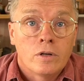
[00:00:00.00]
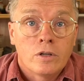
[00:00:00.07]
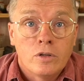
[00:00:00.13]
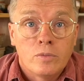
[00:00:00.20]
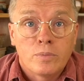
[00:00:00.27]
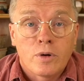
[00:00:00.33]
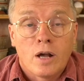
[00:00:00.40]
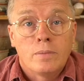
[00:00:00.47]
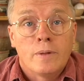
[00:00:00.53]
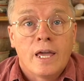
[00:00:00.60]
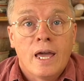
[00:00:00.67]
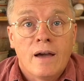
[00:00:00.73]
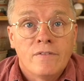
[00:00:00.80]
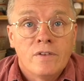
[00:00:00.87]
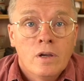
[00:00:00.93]
You'd probably
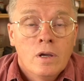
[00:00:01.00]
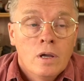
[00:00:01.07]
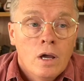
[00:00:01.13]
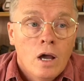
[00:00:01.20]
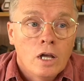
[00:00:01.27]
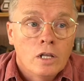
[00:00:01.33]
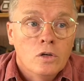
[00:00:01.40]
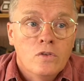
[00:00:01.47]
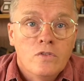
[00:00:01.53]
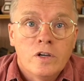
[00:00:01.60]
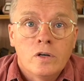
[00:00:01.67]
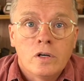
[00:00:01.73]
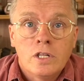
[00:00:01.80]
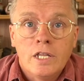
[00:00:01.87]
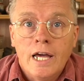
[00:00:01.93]
have
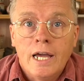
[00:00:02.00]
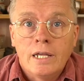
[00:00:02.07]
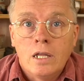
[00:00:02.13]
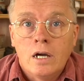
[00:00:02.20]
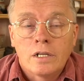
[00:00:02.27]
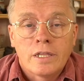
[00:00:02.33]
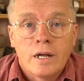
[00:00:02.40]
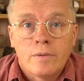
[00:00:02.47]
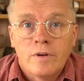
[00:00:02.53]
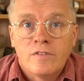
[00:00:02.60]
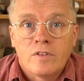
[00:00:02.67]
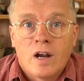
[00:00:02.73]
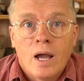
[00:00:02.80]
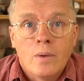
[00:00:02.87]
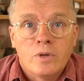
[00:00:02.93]
alluvial clay along that
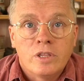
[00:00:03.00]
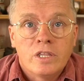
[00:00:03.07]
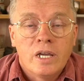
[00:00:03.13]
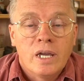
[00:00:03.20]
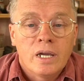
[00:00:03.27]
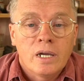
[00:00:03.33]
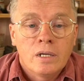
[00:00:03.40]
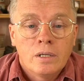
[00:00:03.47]
river, I would think.